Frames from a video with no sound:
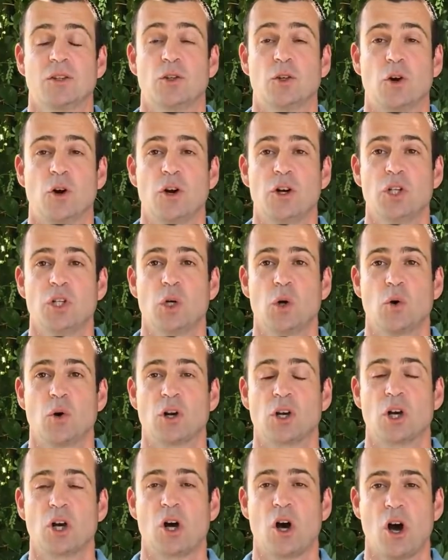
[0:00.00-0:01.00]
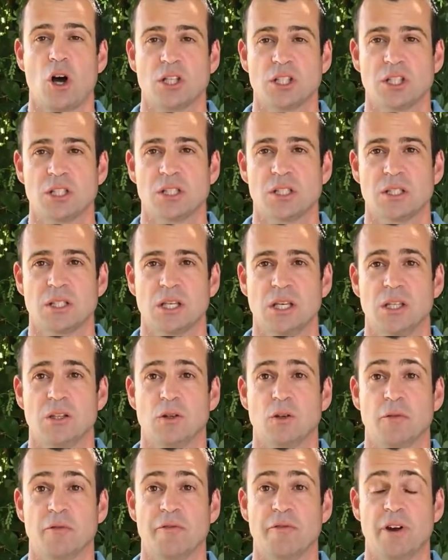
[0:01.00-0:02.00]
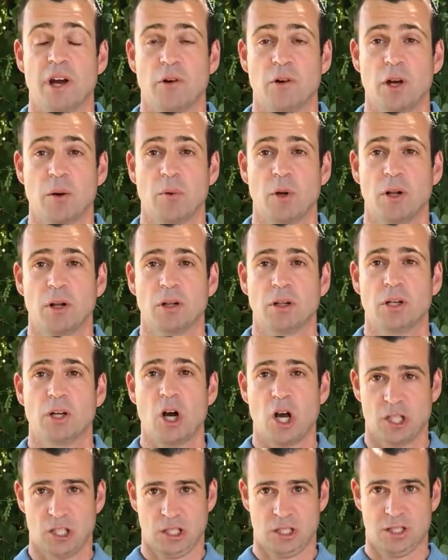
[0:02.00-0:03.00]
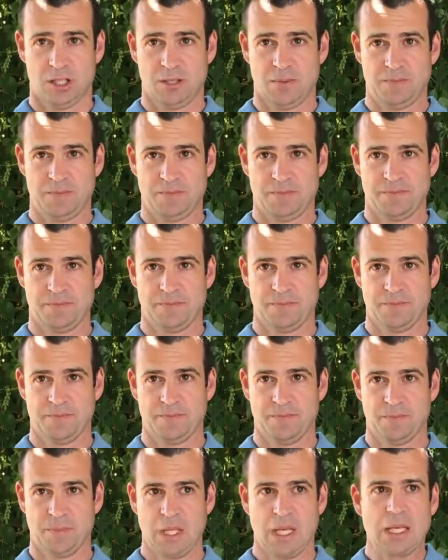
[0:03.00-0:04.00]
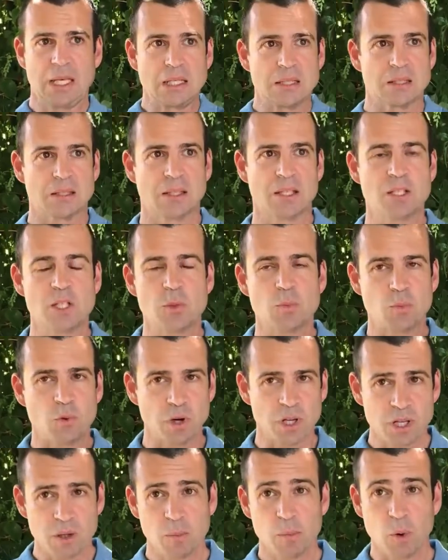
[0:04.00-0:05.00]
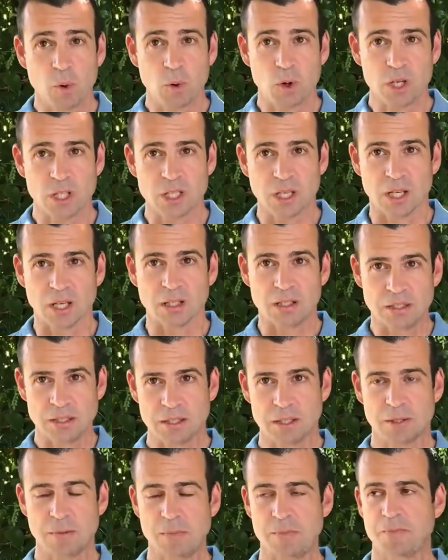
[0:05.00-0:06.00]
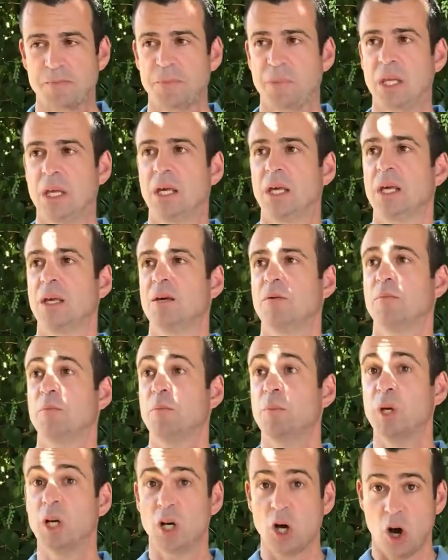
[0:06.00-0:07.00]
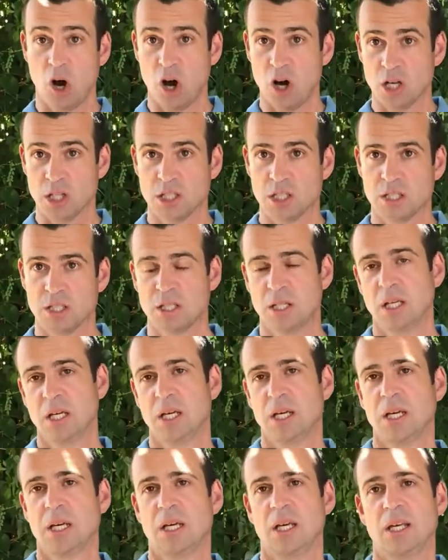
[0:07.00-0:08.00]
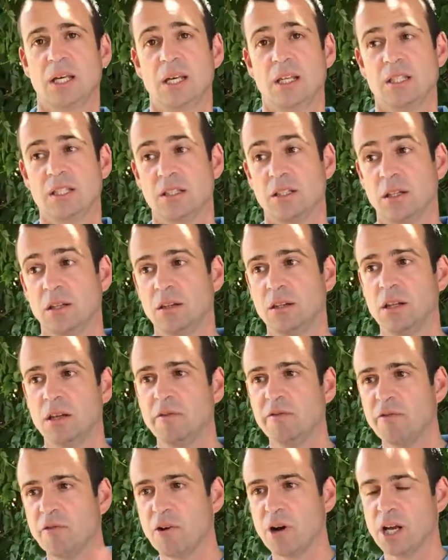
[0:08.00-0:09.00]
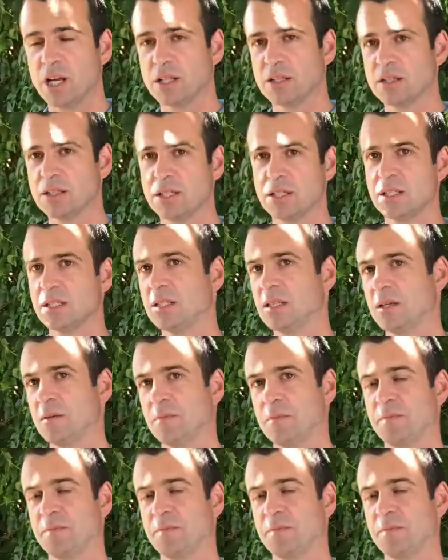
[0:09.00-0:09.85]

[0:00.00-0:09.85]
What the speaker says: Turn your costs into variable costs. This is pretty important because it's the difference